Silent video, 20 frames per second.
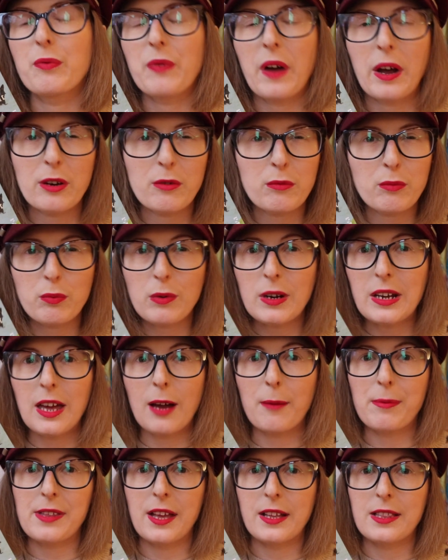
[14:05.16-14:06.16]
found it really
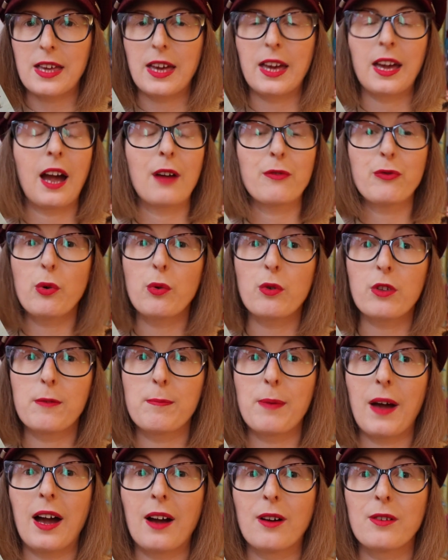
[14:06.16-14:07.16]
upsetting. I've talked
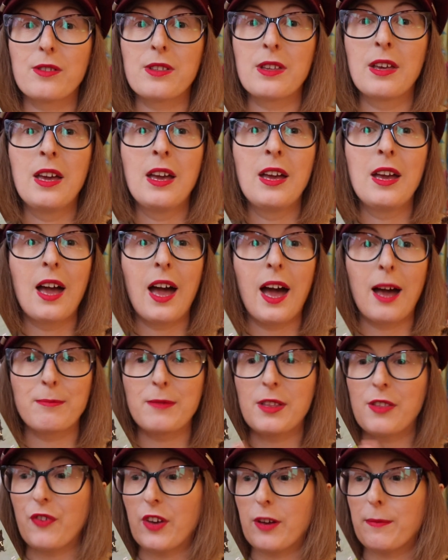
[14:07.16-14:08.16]
about
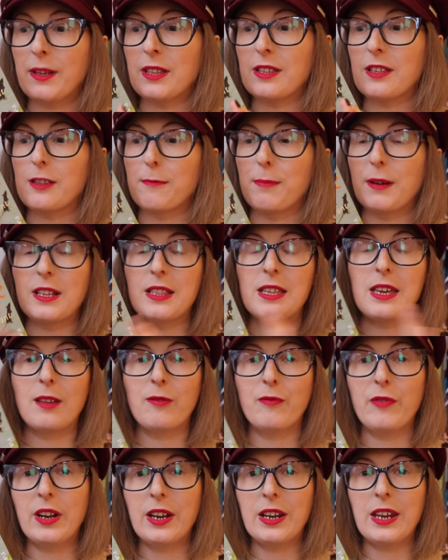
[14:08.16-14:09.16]
disfigurement, disability
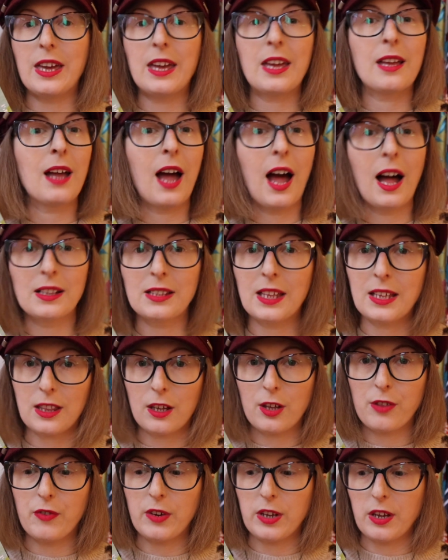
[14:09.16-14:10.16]
and villainy. I'll link
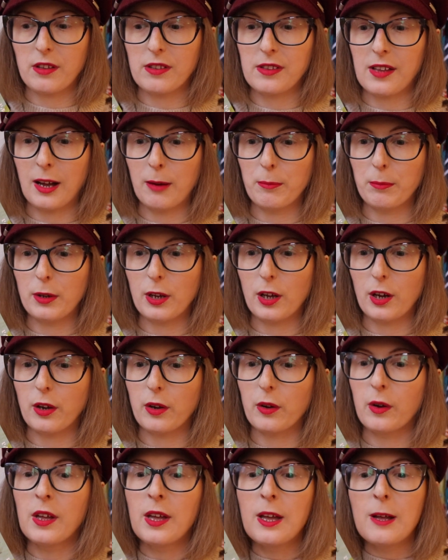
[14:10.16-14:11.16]
those videos down
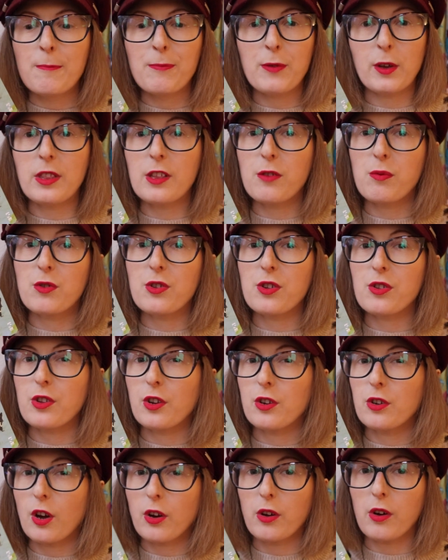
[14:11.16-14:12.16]
below. So this was just a
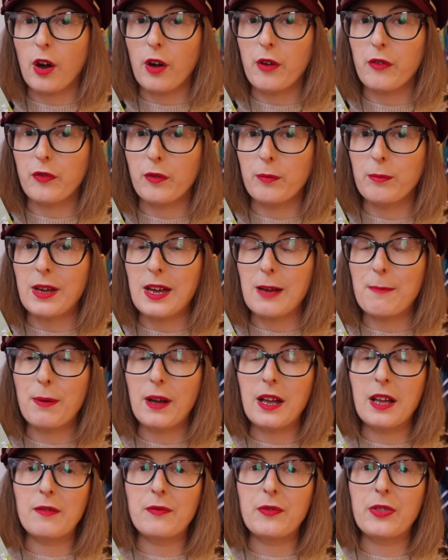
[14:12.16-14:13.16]
no-go from me.
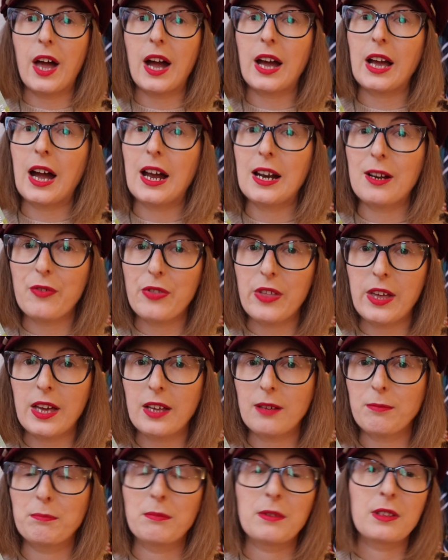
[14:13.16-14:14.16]
But if that kind of
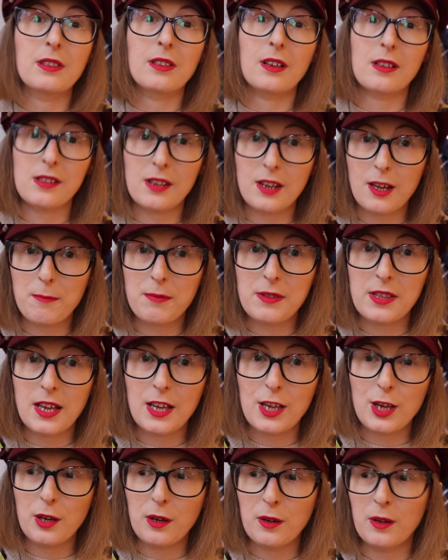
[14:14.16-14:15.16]
thing doesn't upset
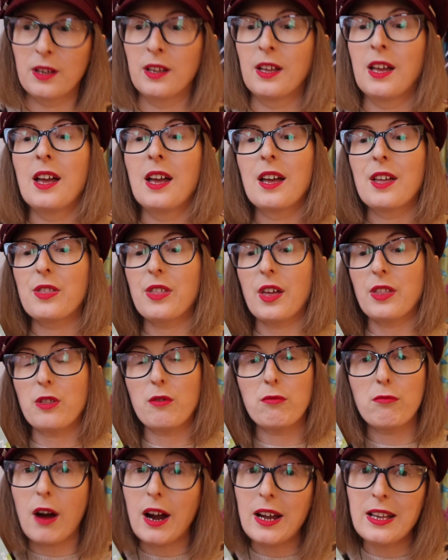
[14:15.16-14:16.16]
you, then
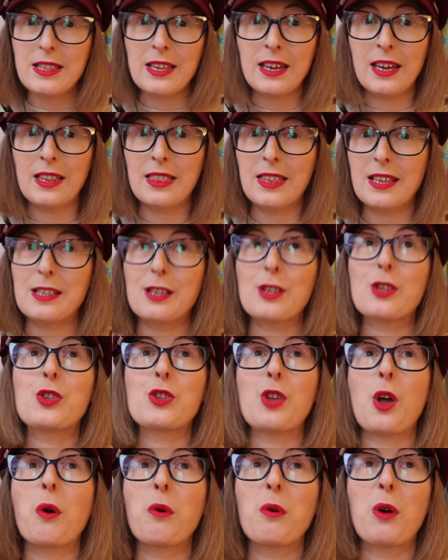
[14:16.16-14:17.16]
the writing in this is
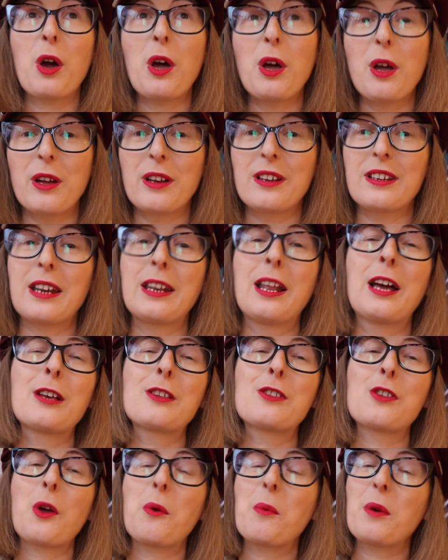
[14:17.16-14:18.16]
so good, and I
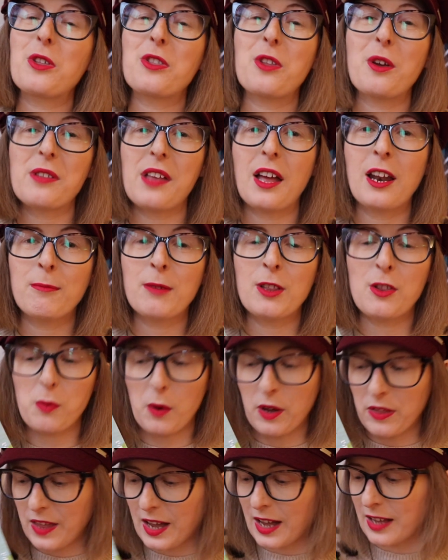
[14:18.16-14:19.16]
so wish those elements
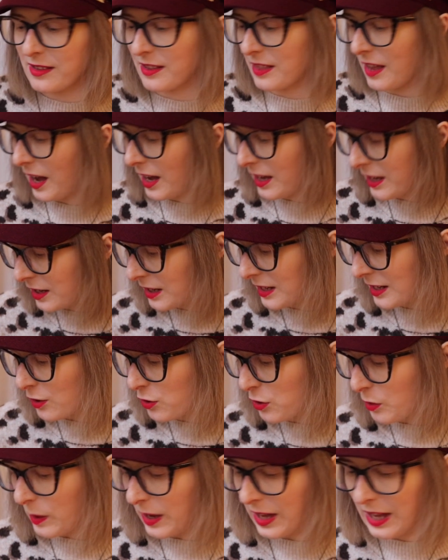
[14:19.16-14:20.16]
weren't there so that I could
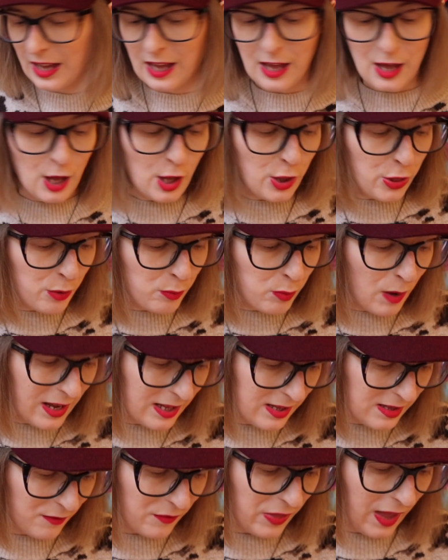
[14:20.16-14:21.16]
enjoy the
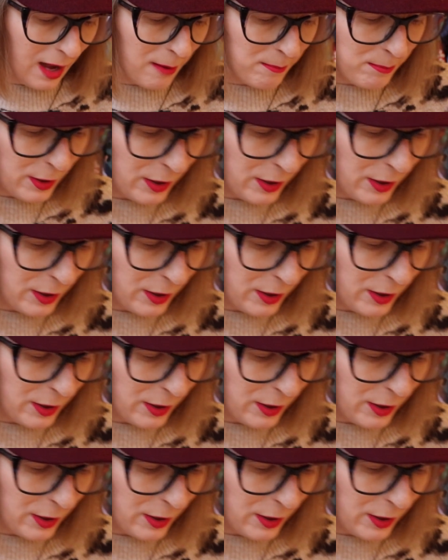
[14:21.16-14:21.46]
rest of that